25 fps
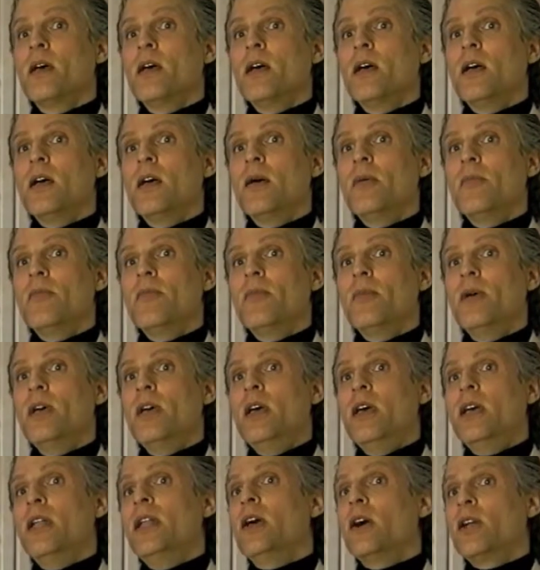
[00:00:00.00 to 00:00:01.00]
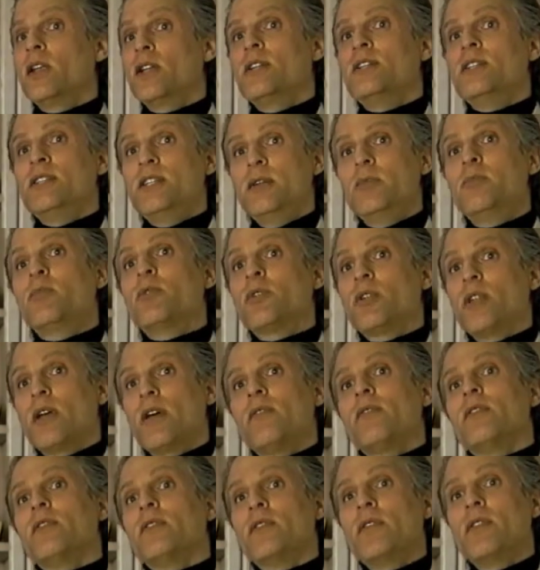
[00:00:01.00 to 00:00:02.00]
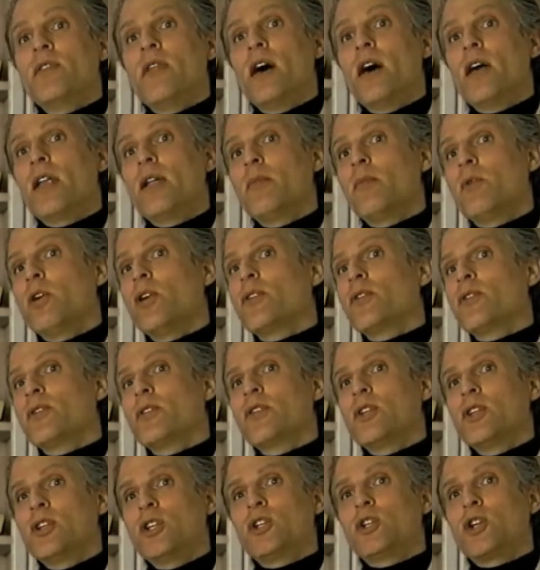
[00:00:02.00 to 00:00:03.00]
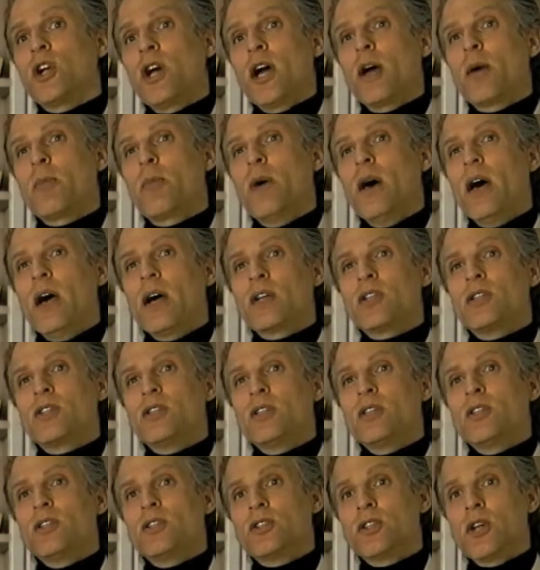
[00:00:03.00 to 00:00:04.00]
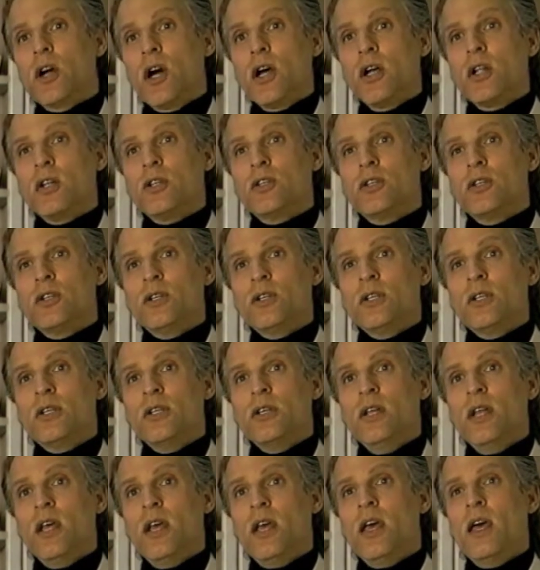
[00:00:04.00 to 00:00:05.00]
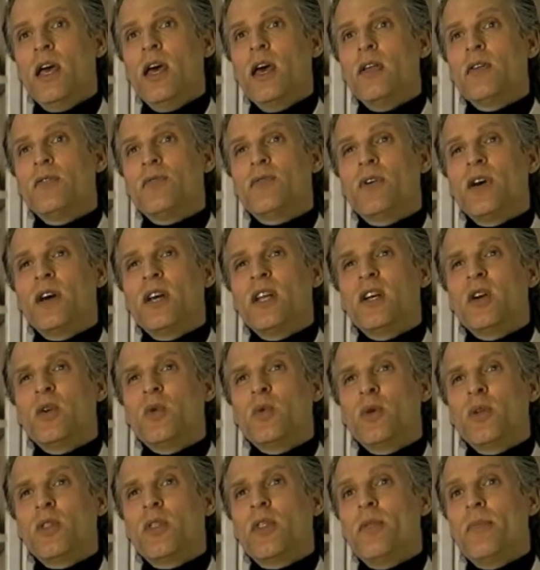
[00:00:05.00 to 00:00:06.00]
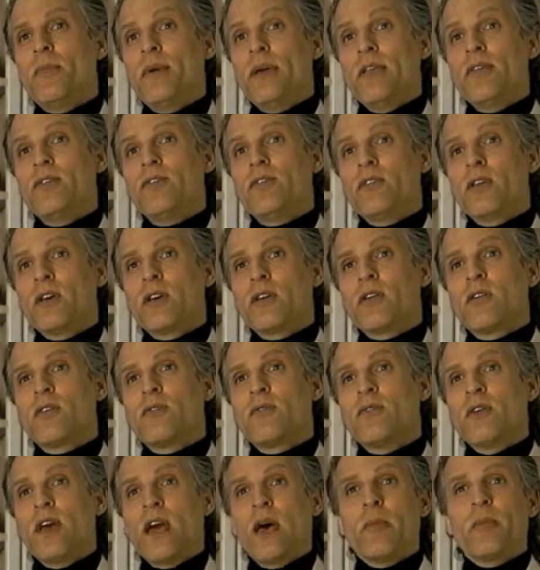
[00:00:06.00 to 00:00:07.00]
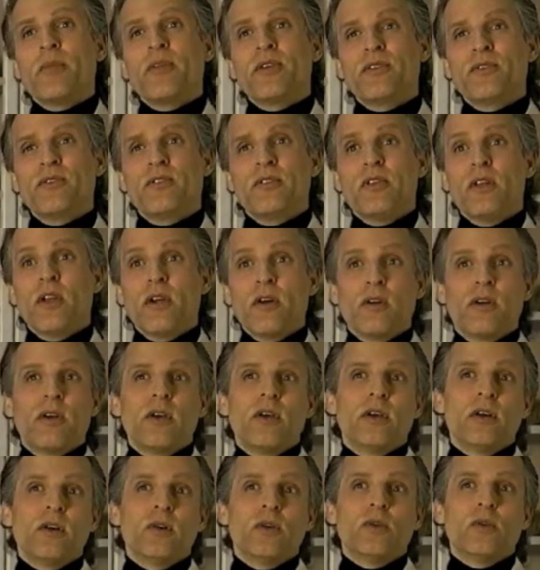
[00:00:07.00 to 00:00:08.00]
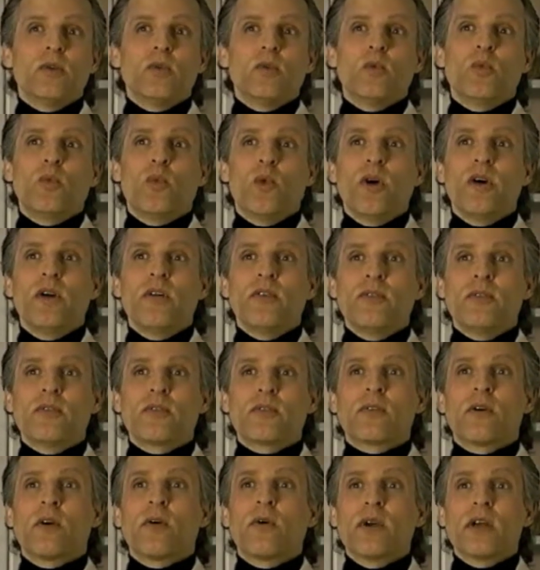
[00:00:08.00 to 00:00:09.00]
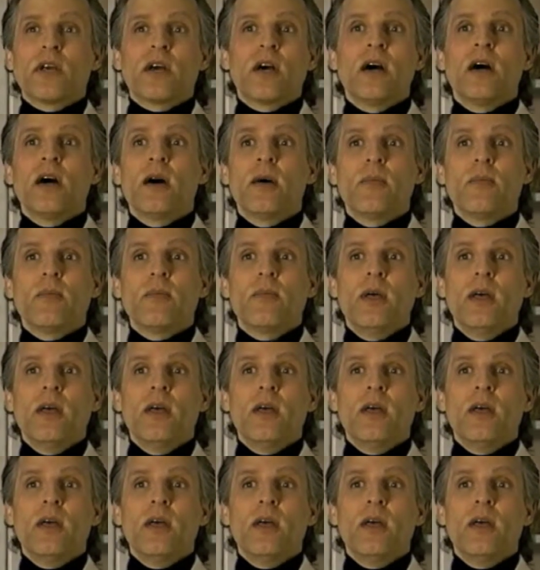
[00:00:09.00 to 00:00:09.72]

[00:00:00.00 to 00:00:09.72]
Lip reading: Now, on a deeper level than that, I'm also going to track back to the childhood and find out what the basic family scenario was growing up.